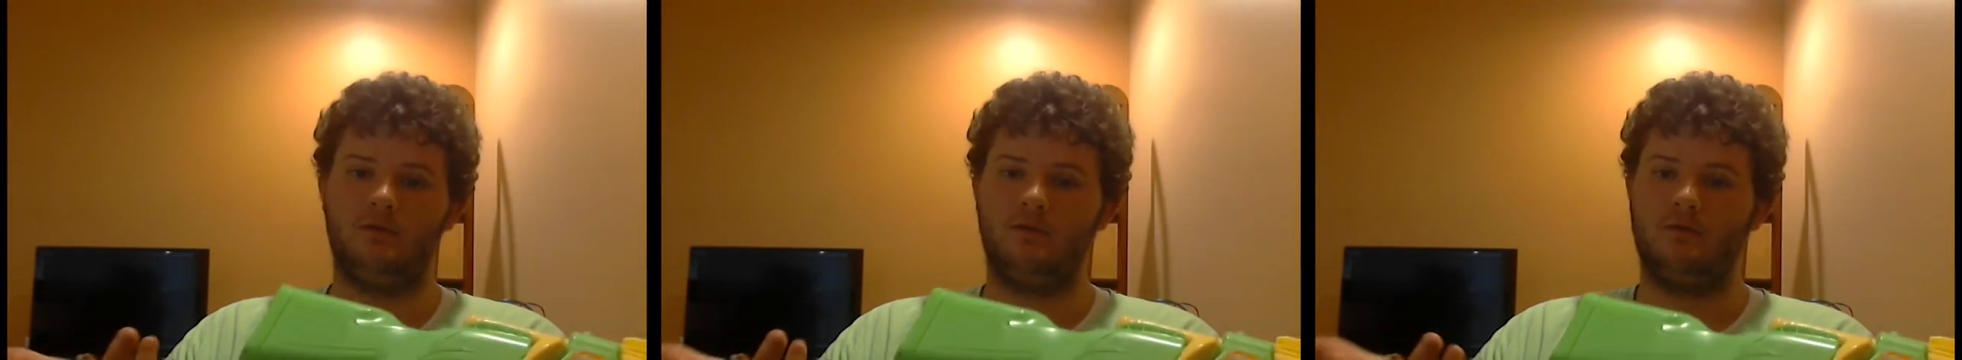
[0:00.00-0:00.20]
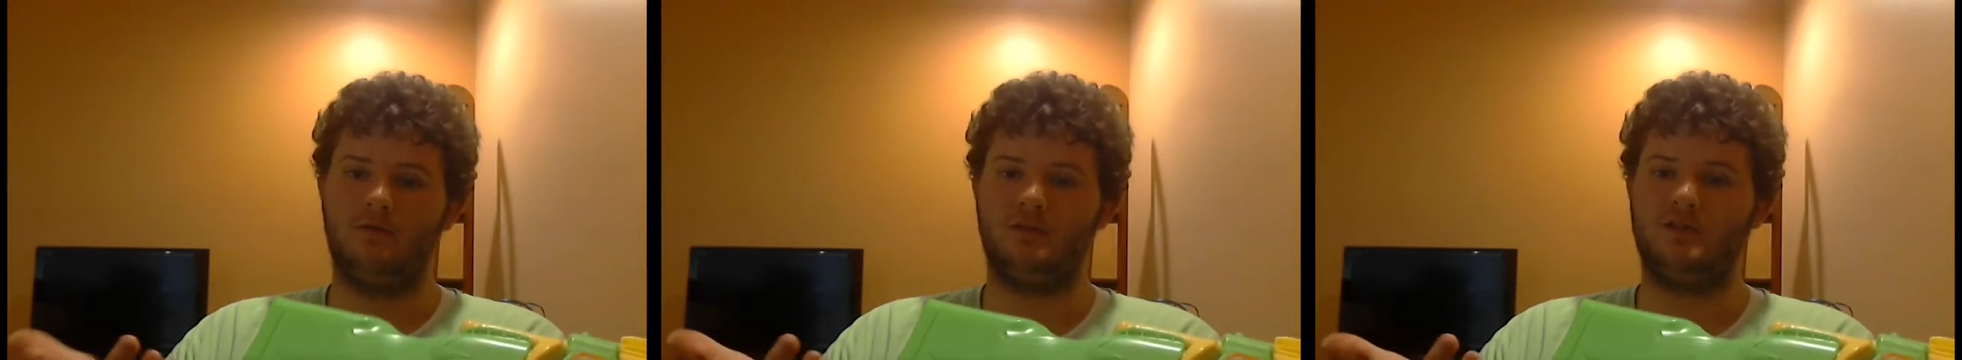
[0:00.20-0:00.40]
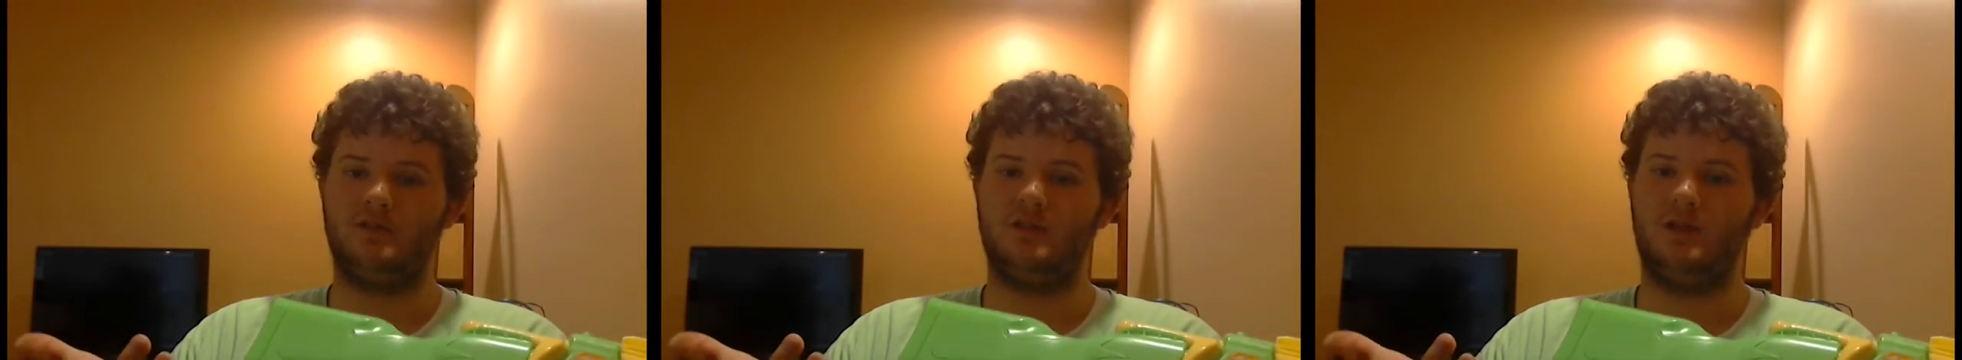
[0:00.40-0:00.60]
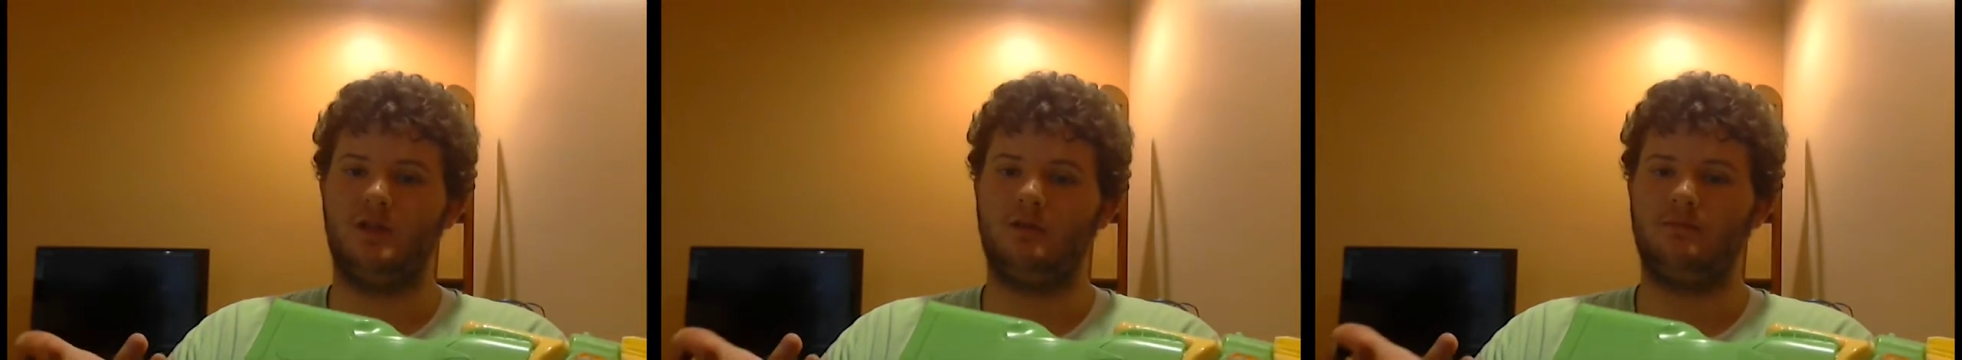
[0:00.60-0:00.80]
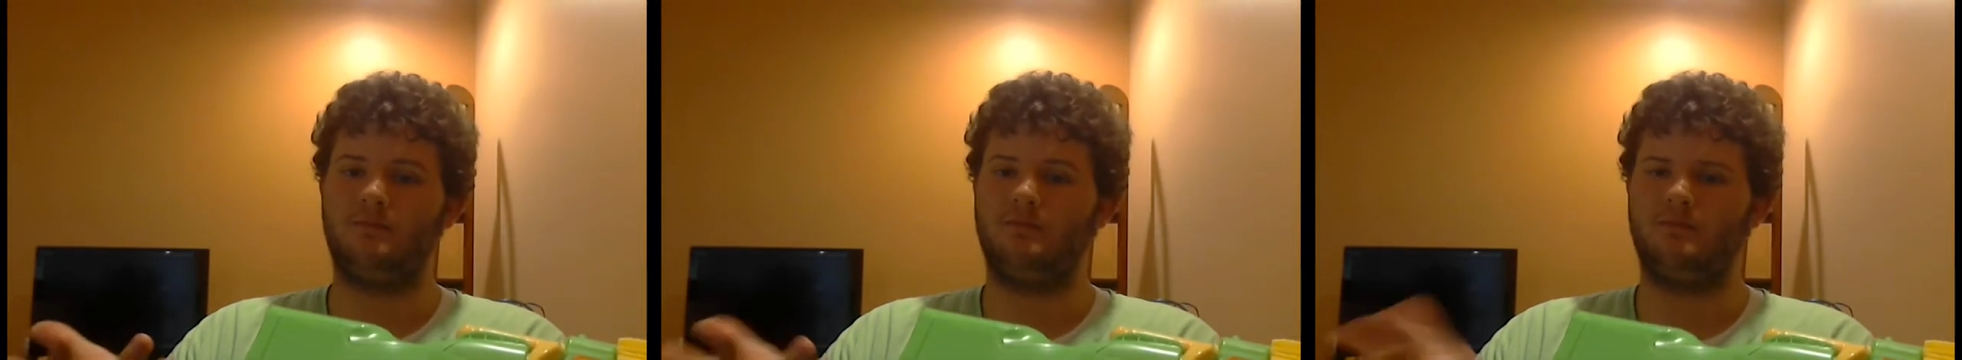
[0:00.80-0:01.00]
which is not
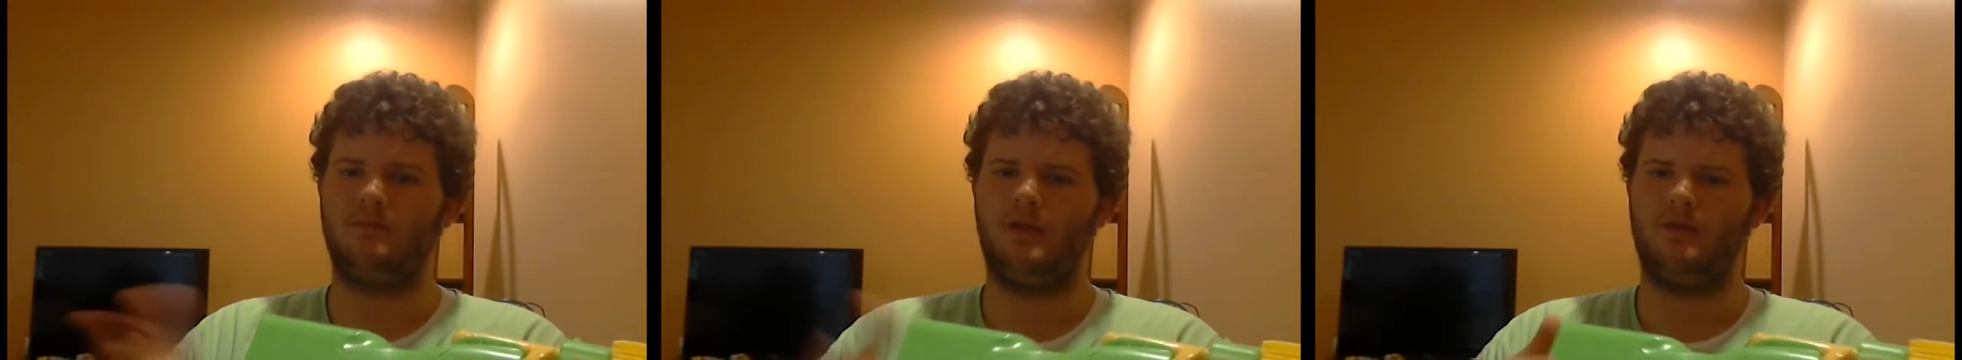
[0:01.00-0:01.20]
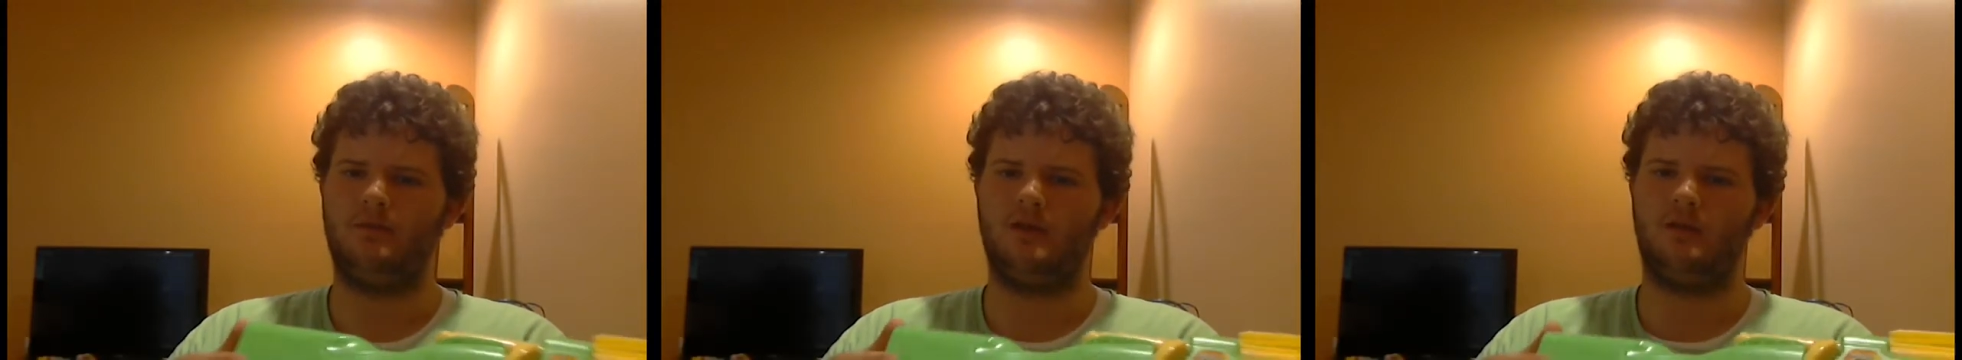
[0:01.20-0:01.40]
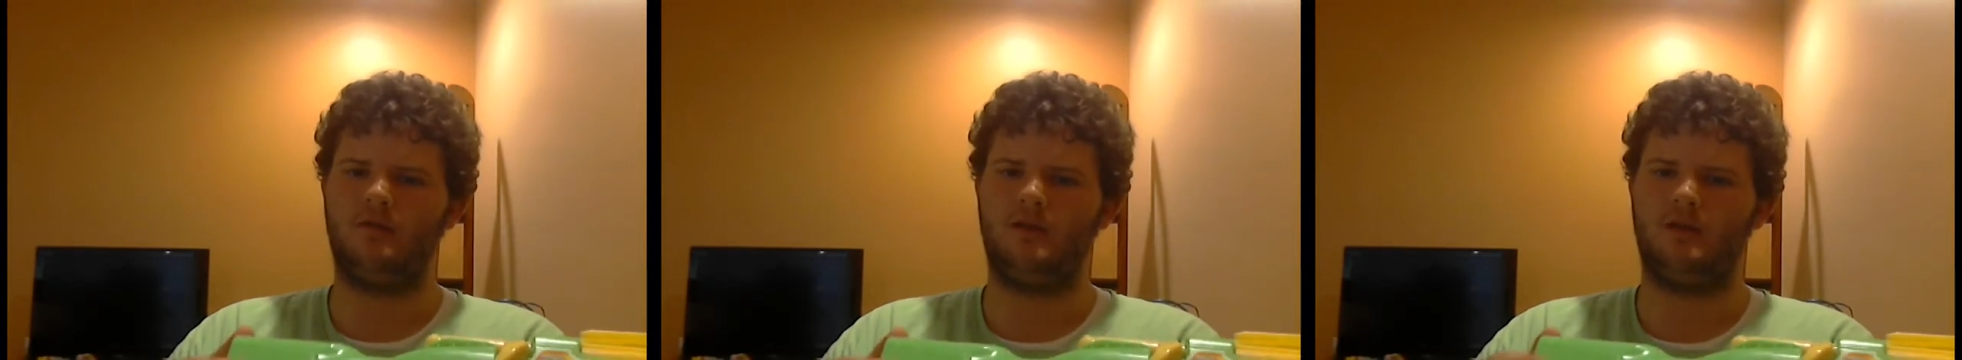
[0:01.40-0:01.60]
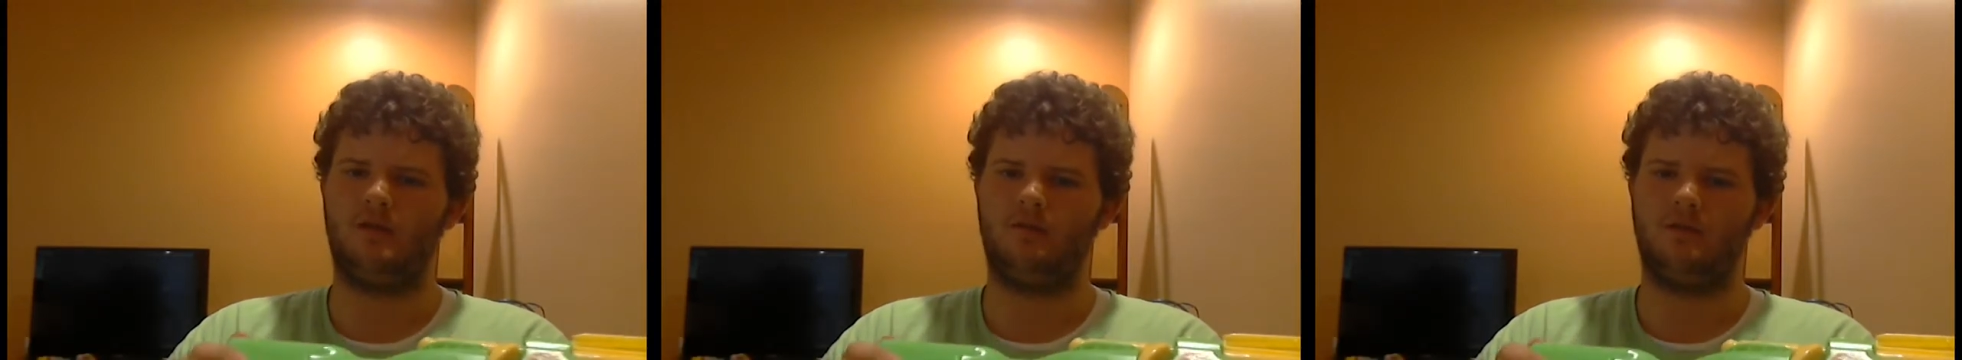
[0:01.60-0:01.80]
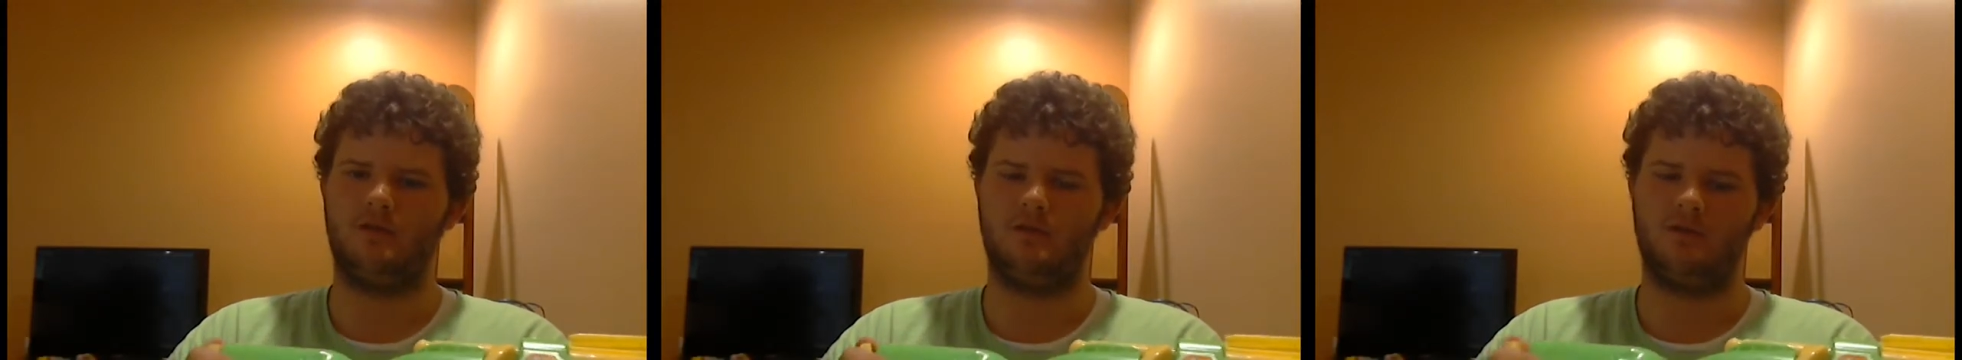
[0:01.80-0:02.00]
that big of a
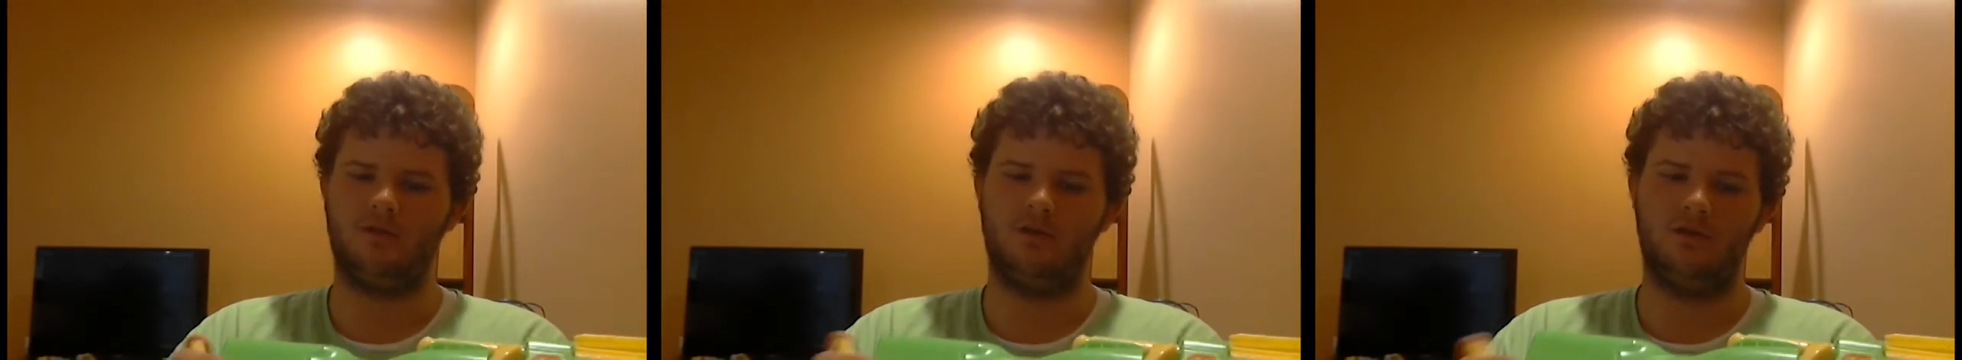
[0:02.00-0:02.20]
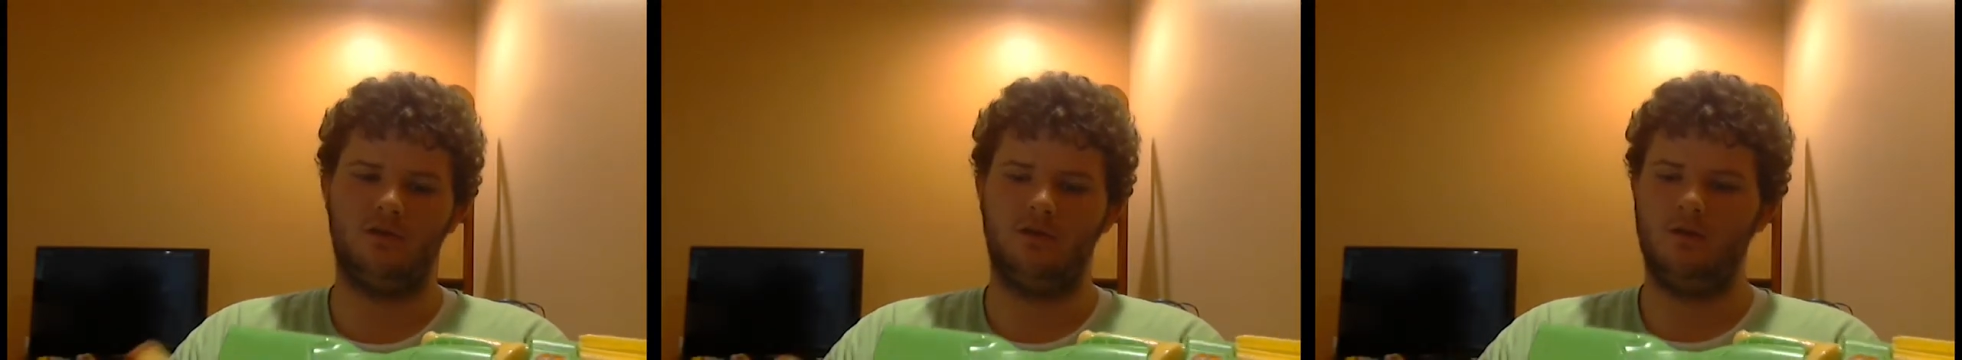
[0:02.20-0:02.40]
difference.